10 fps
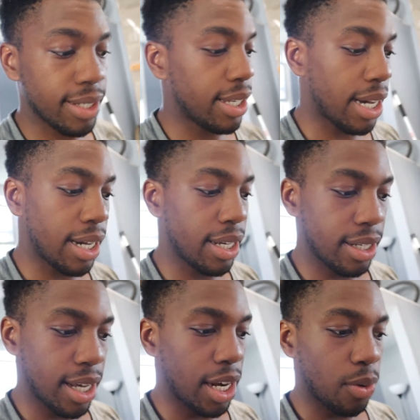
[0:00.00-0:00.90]
STI
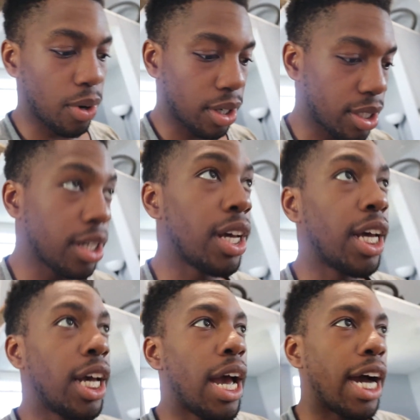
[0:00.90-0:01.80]
and it worked.
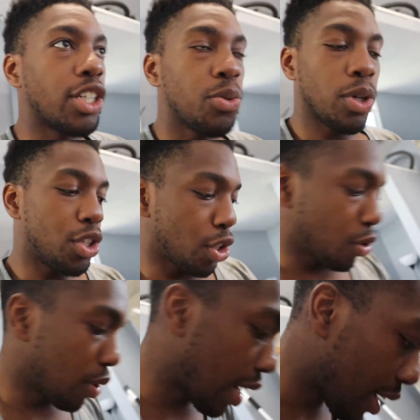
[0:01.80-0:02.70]
I just want to show
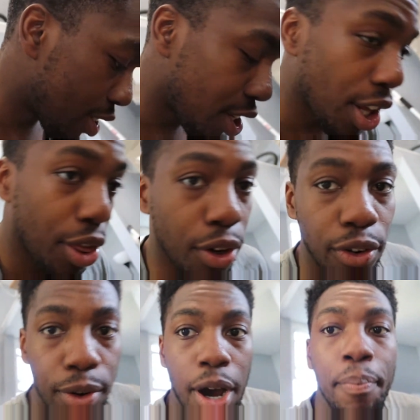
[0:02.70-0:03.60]
you guys
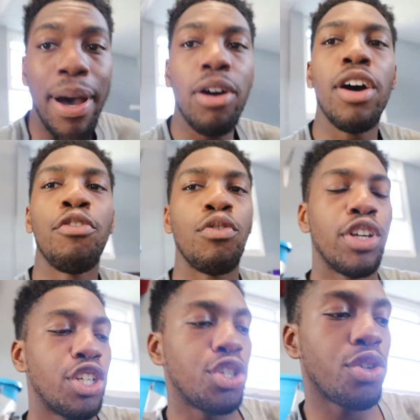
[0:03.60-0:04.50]
the amount of
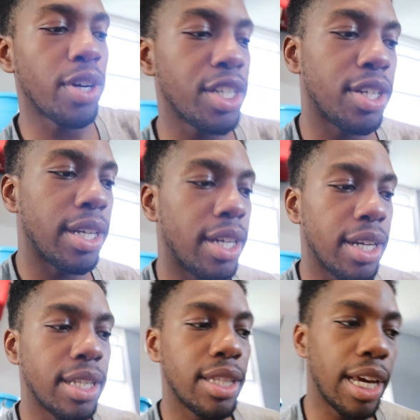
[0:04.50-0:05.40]
restriction
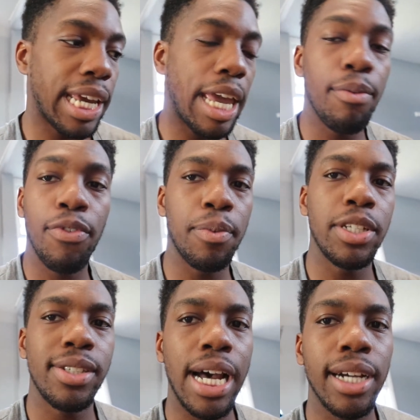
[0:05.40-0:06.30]
that came from the
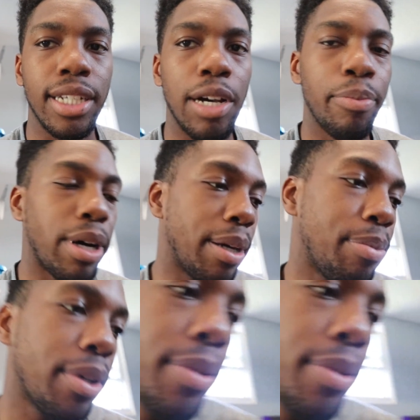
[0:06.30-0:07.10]
stock downpipe.